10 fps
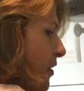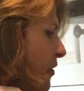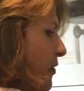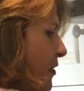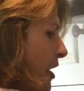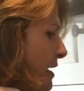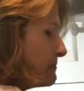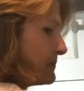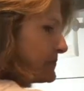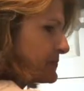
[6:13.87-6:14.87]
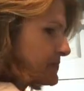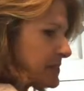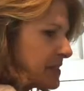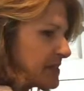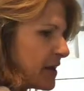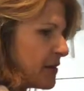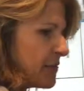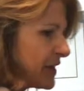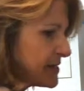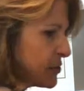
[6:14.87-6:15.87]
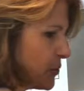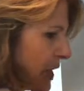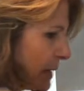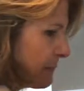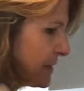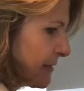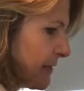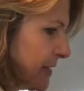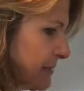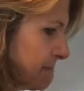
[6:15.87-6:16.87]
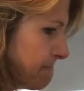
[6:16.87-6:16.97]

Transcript: All right, so that's all happening there.